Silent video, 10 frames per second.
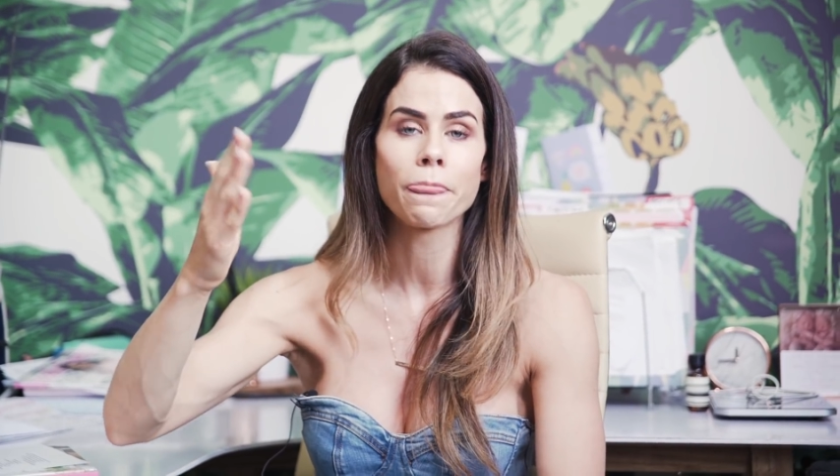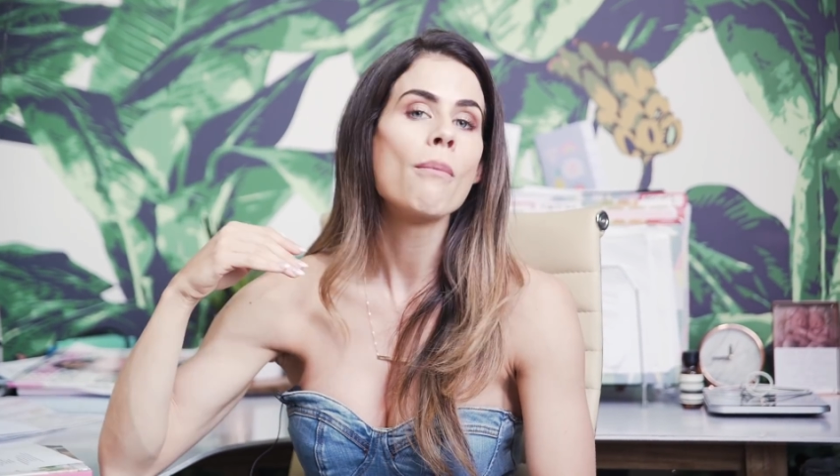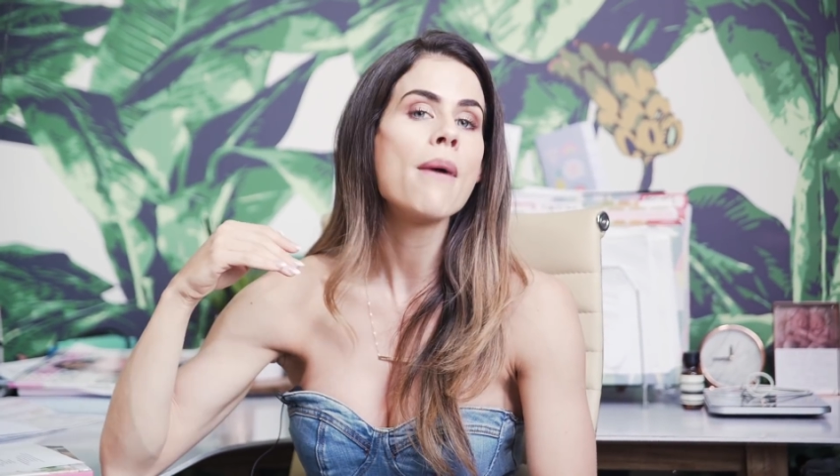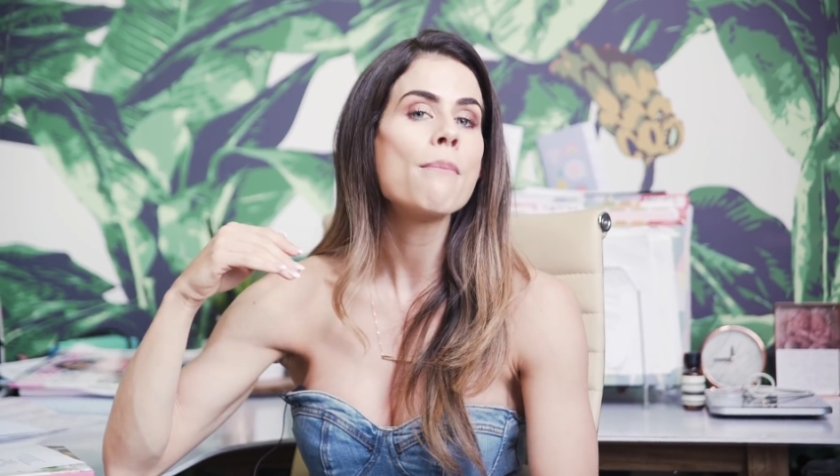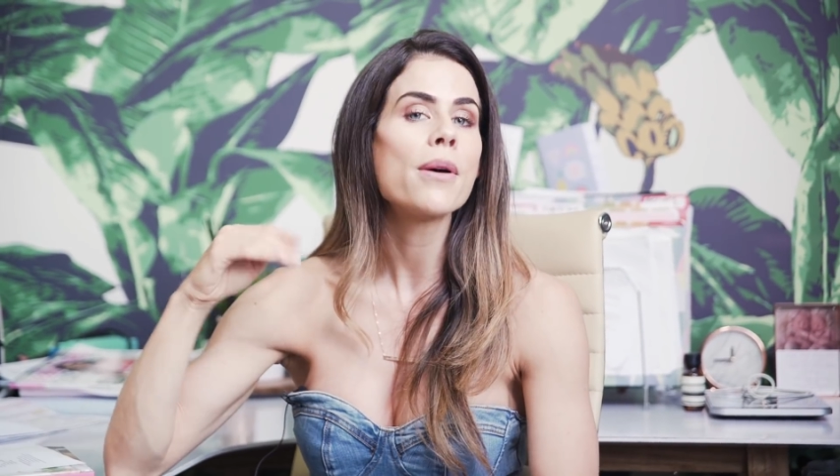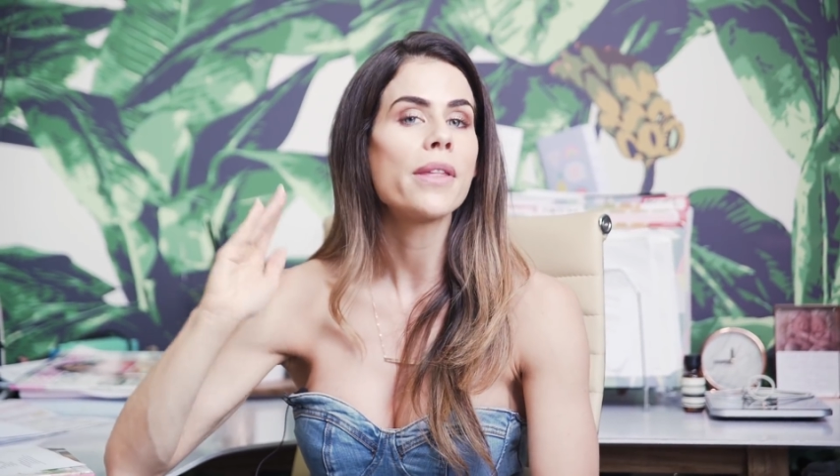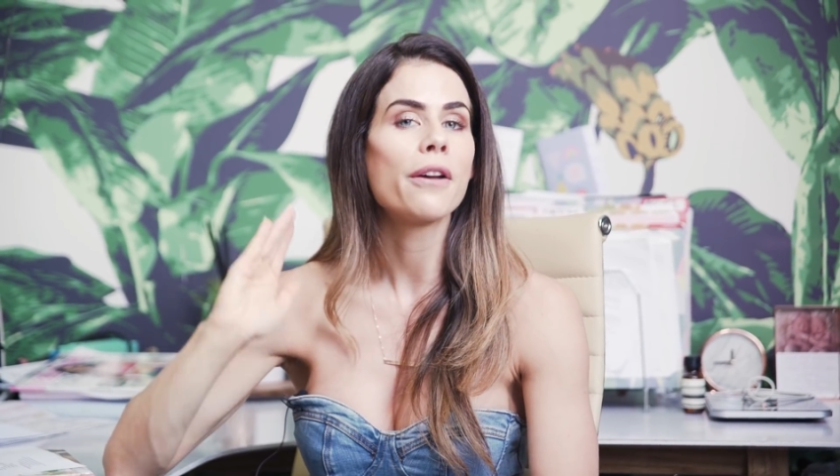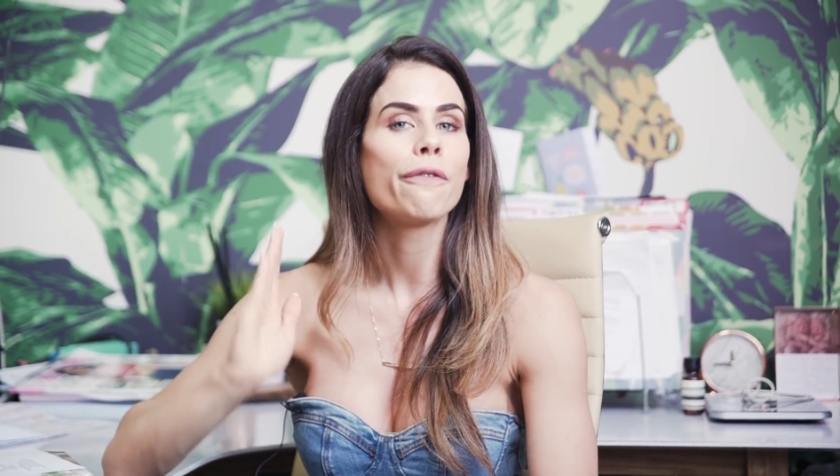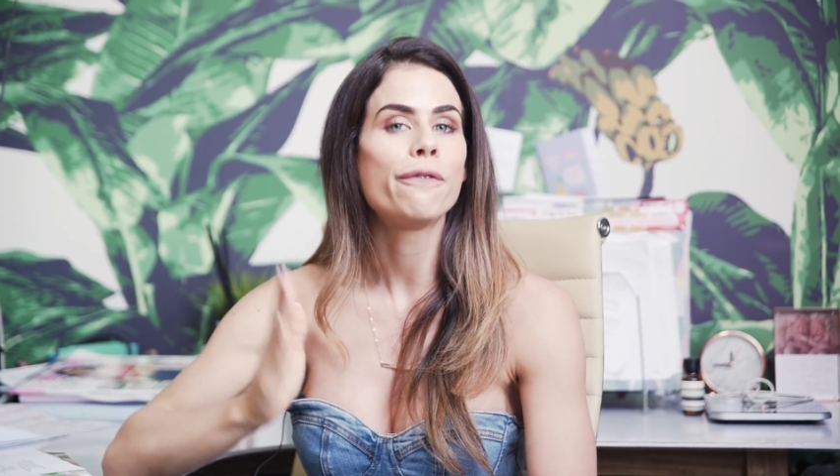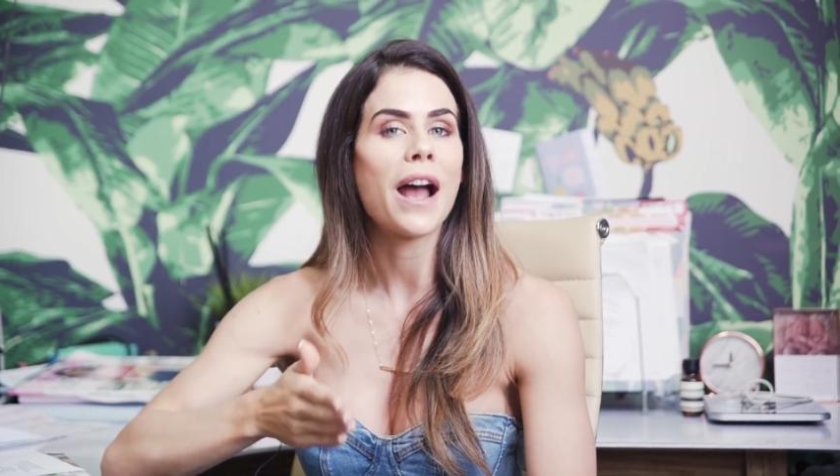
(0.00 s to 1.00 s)
Remember
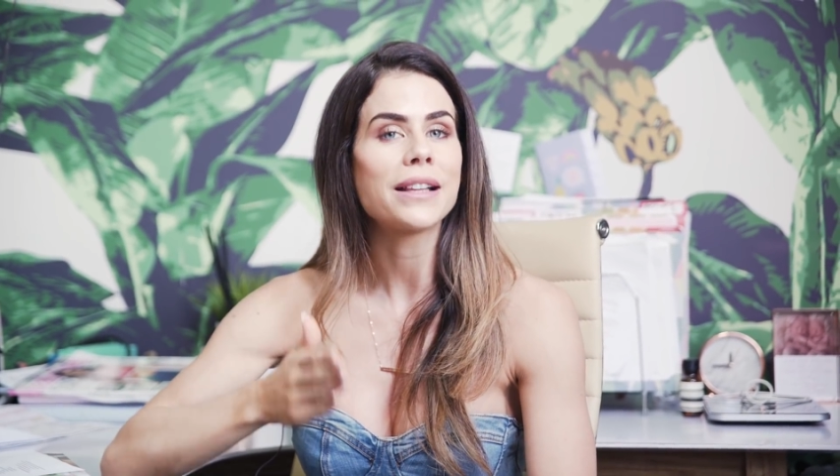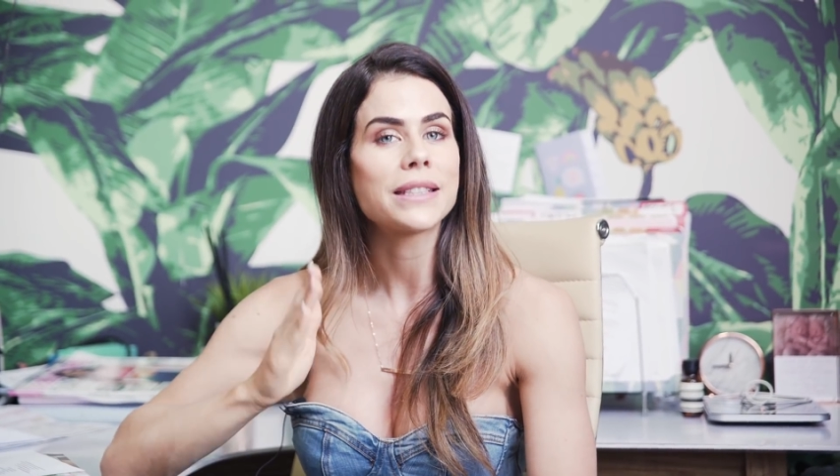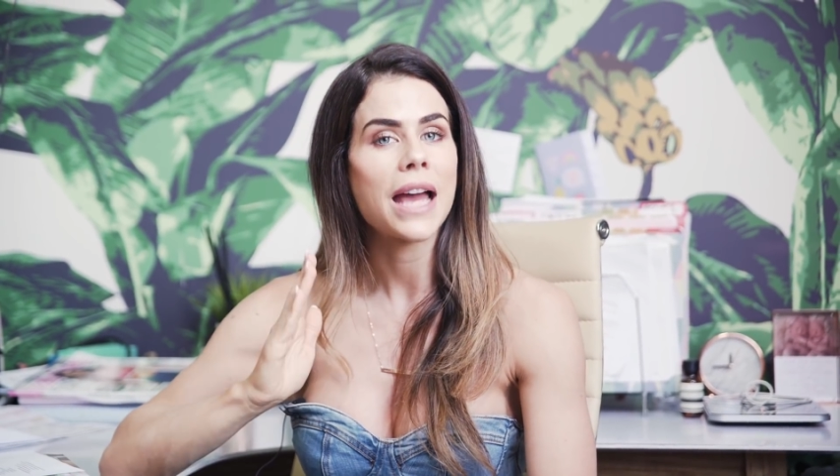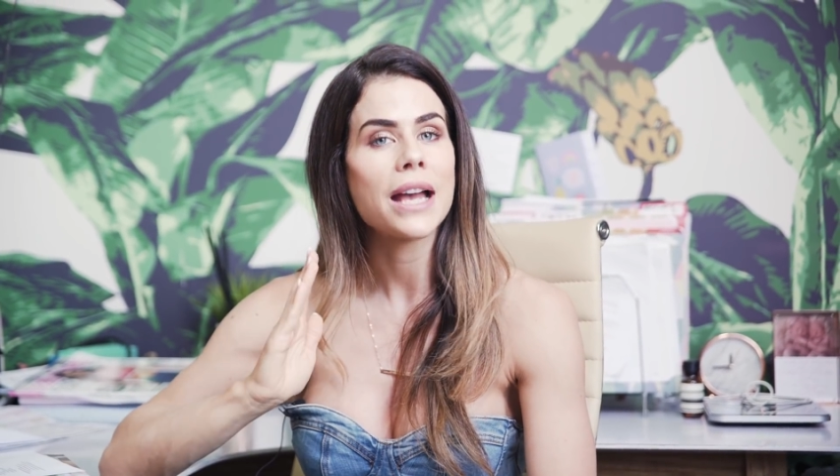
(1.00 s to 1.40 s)
that fats